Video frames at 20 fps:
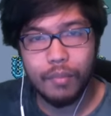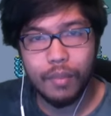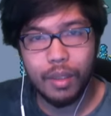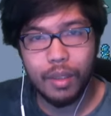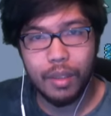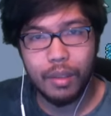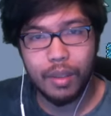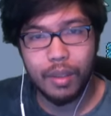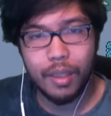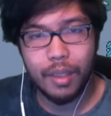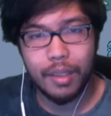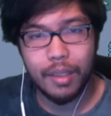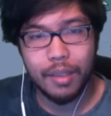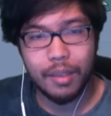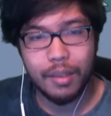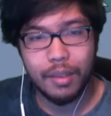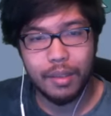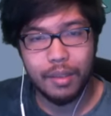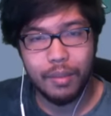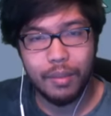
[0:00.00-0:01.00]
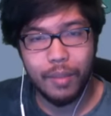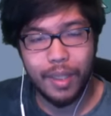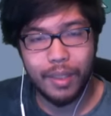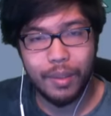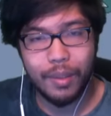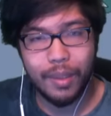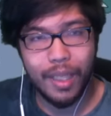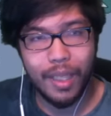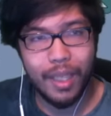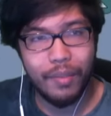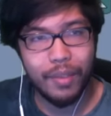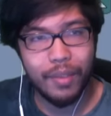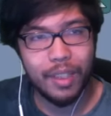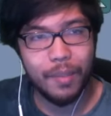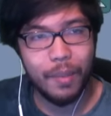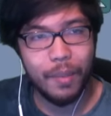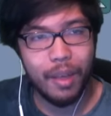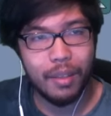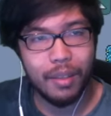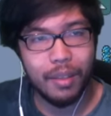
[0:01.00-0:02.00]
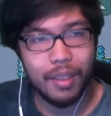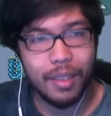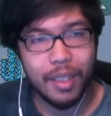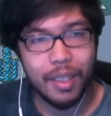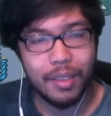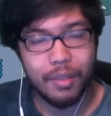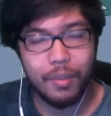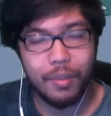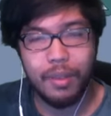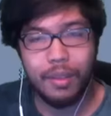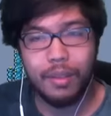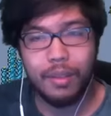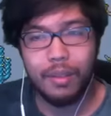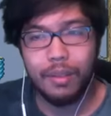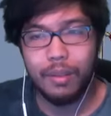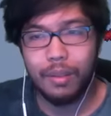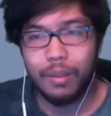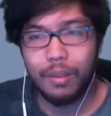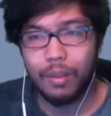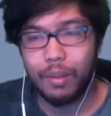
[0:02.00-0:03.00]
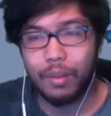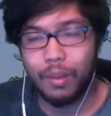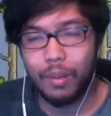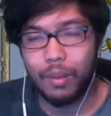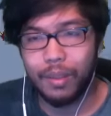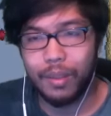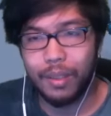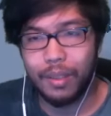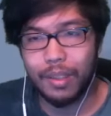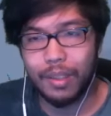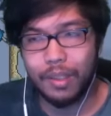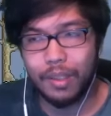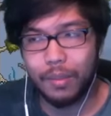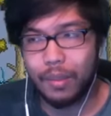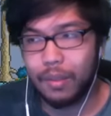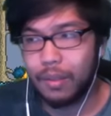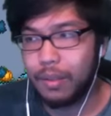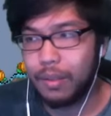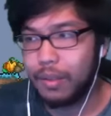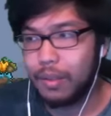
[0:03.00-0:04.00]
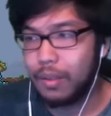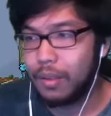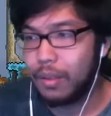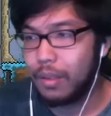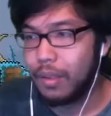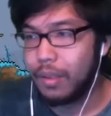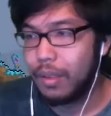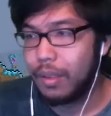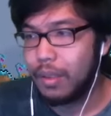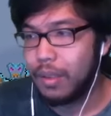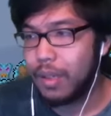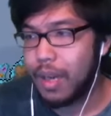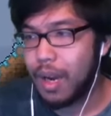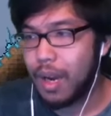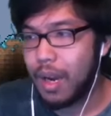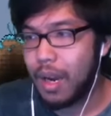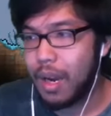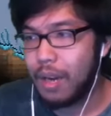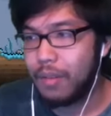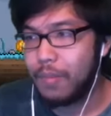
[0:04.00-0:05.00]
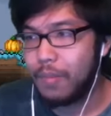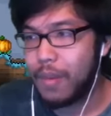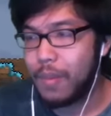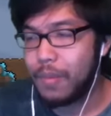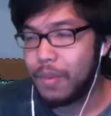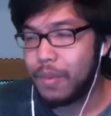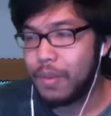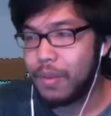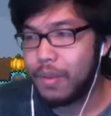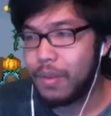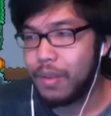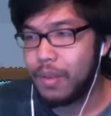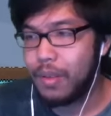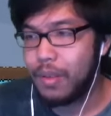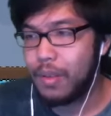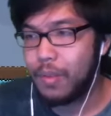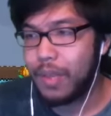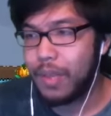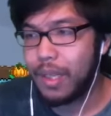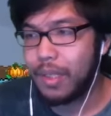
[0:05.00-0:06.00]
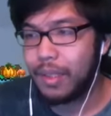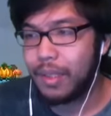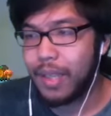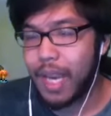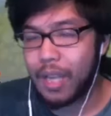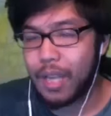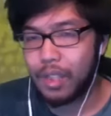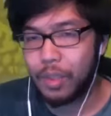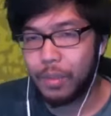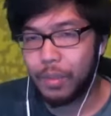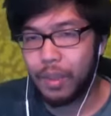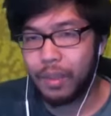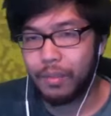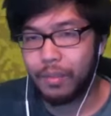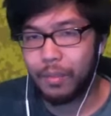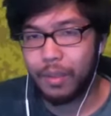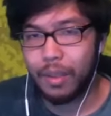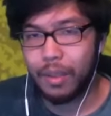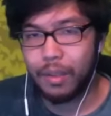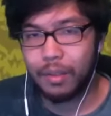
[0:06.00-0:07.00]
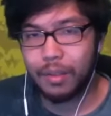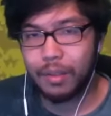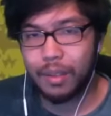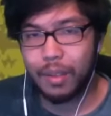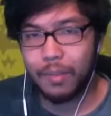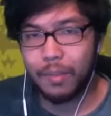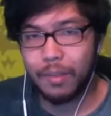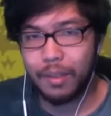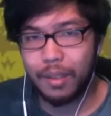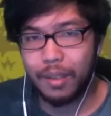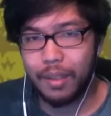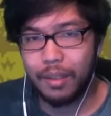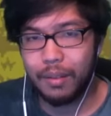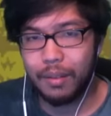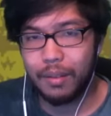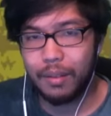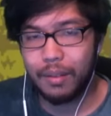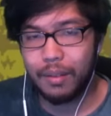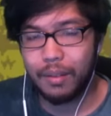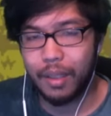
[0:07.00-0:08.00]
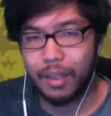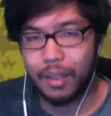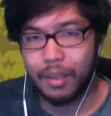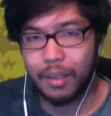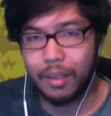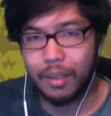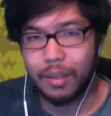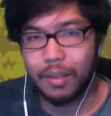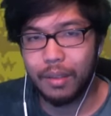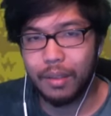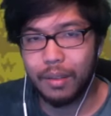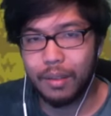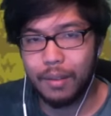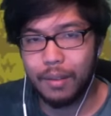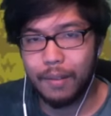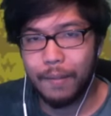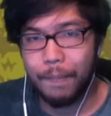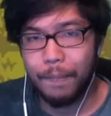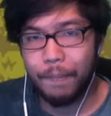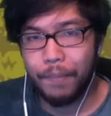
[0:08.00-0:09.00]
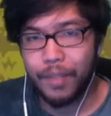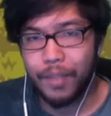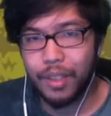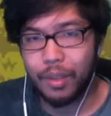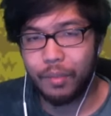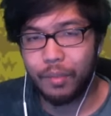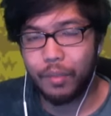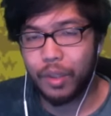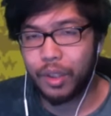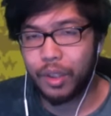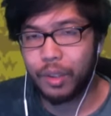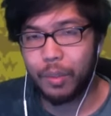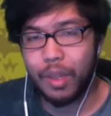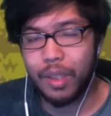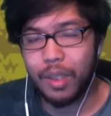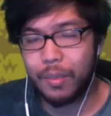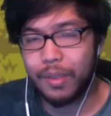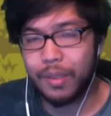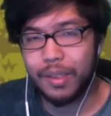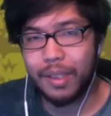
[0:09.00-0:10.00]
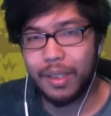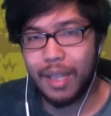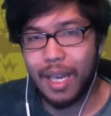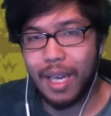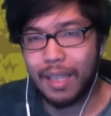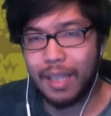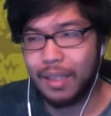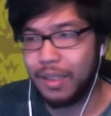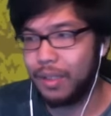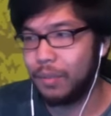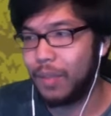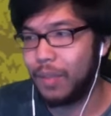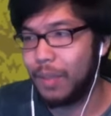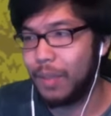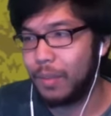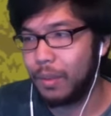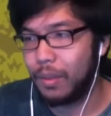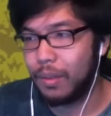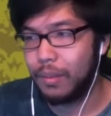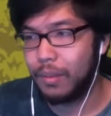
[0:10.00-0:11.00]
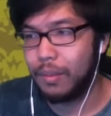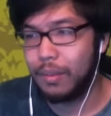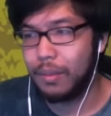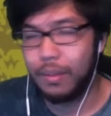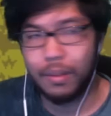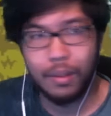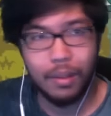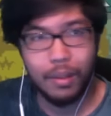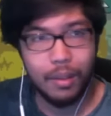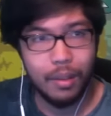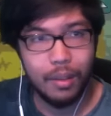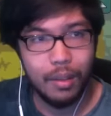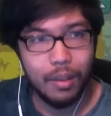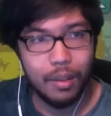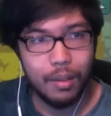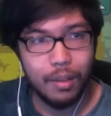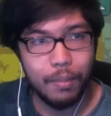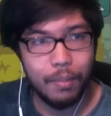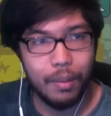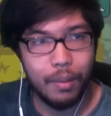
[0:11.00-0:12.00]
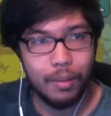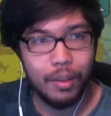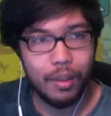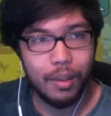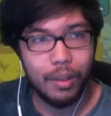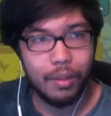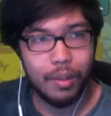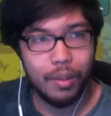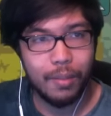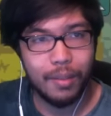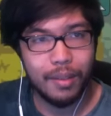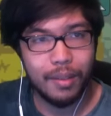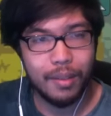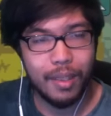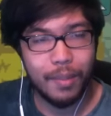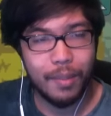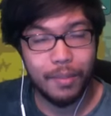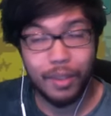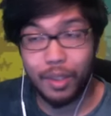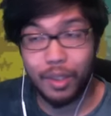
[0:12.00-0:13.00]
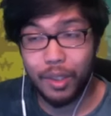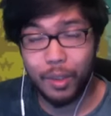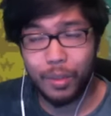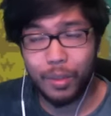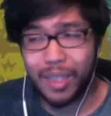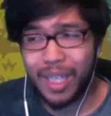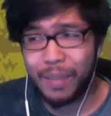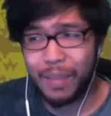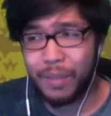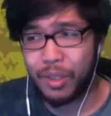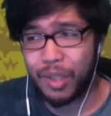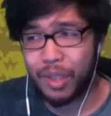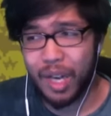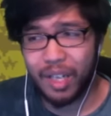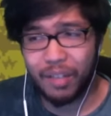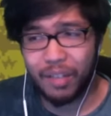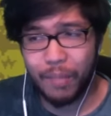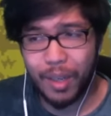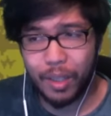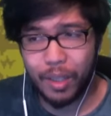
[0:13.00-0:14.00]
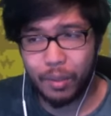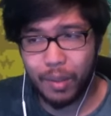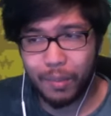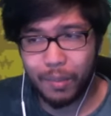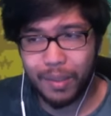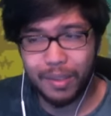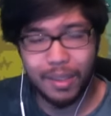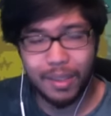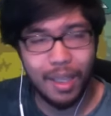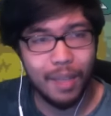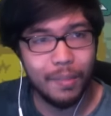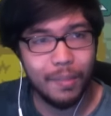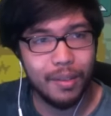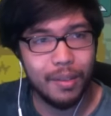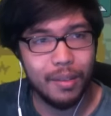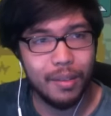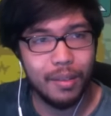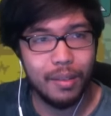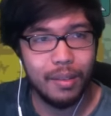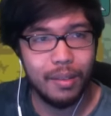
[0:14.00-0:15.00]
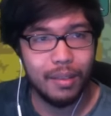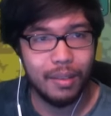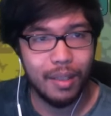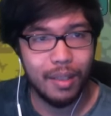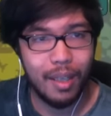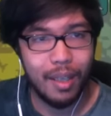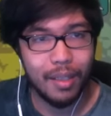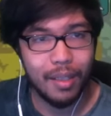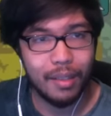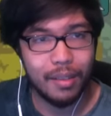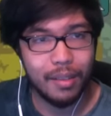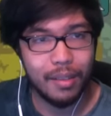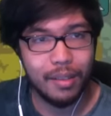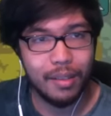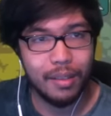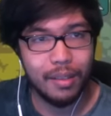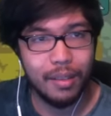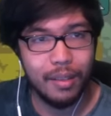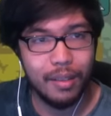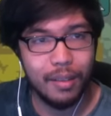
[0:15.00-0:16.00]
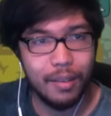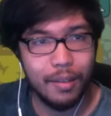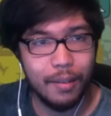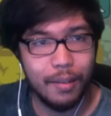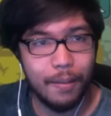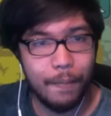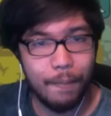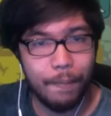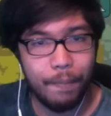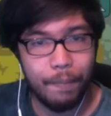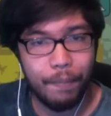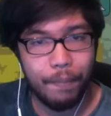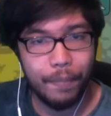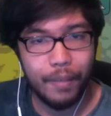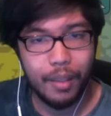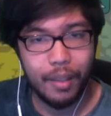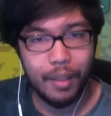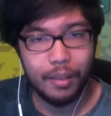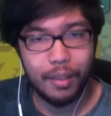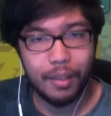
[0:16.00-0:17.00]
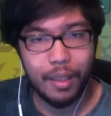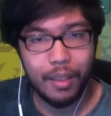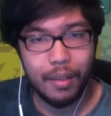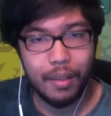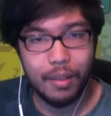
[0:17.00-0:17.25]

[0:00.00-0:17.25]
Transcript: Okay. Wait, do they even spawn on the desert one? Or only this one? I remember you getting Gastropod from hollow slimes. Yeah. Okay, good. So for sure, 100%, at least the rainbow one. Both the corrupted slimes. You were keeping track of my corrupted slimes? Nice. Like that.